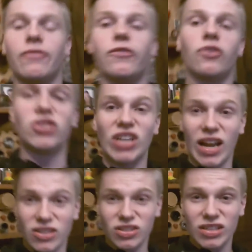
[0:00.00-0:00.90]
the food
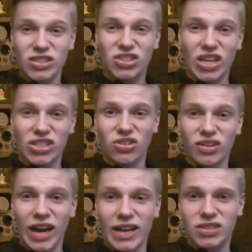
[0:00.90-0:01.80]
challenge stay
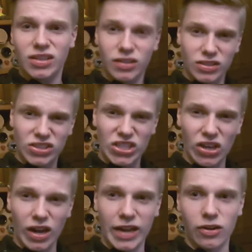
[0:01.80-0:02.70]
tuned guys see
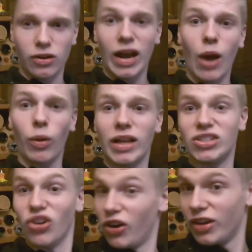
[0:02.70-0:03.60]
you later. I will
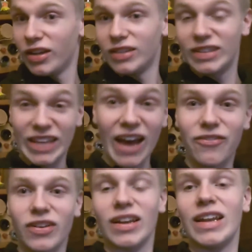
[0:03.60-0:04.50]
enjoy
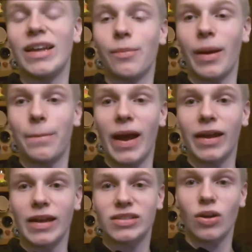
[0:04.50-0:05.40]
definitely my
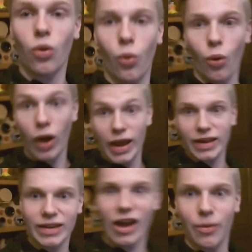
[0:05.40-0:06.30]
pancakes
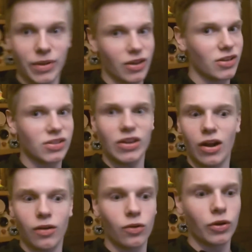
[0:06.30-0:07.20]
right now because they
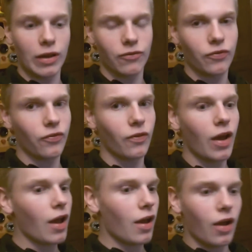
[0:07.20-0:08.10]
are looking
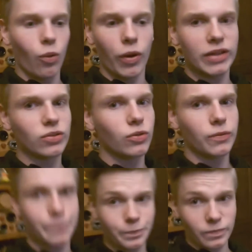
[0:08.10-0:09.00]
way
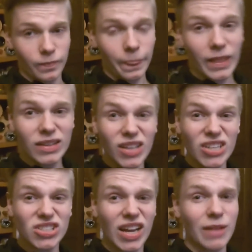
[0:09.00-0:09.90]
too
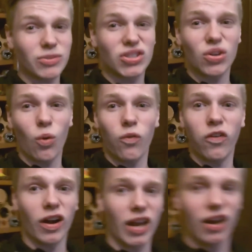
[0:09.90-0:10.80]
delicious. I am so
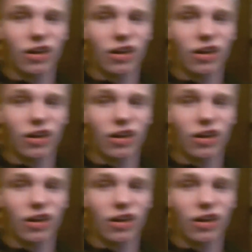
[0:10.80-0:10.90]
fucking